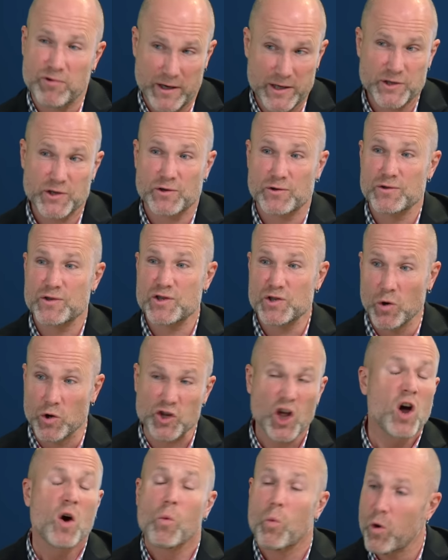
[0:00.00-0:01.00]
printers
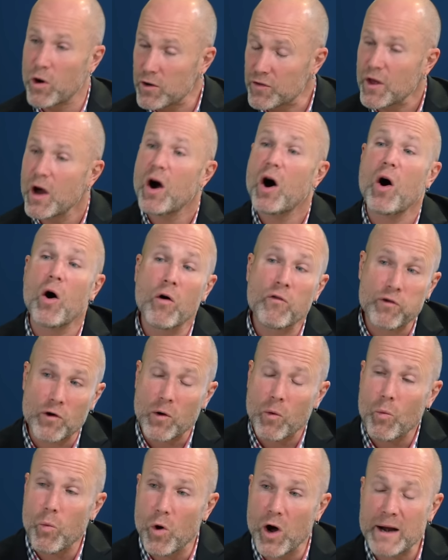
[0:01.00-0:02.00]
sold, worth over
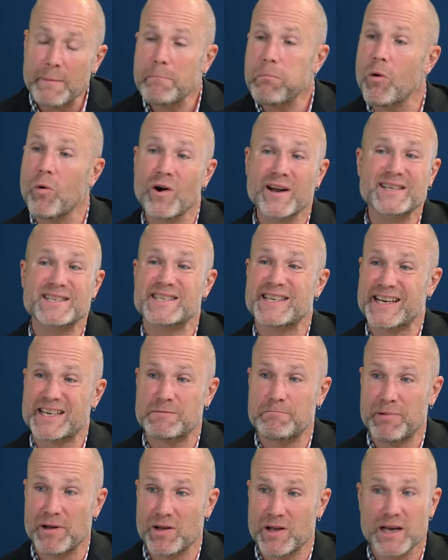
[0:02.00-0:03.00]

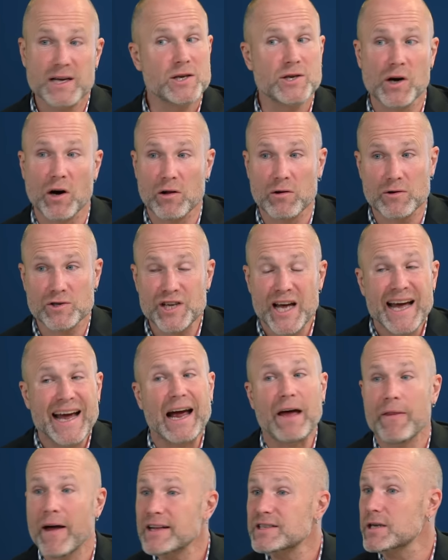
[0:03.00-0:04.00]
$1.6 billion,
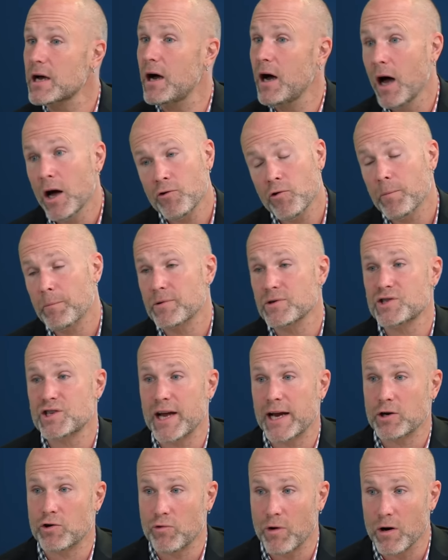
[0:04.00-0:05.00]
and that's
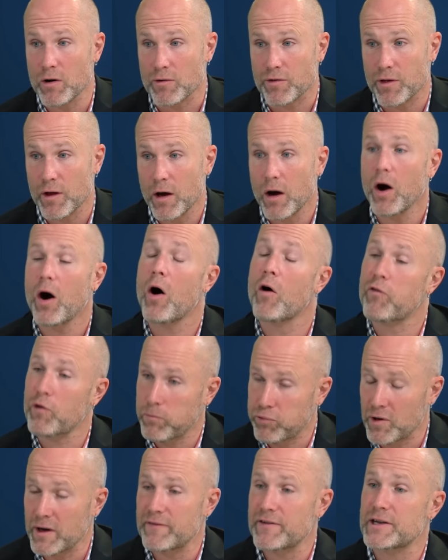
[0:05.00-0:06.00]
100% growth over
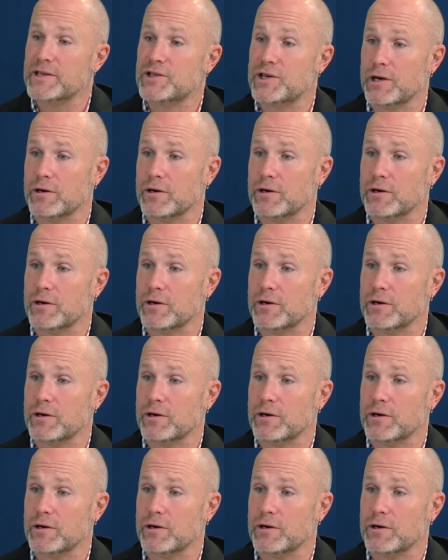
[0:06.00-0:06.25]
previous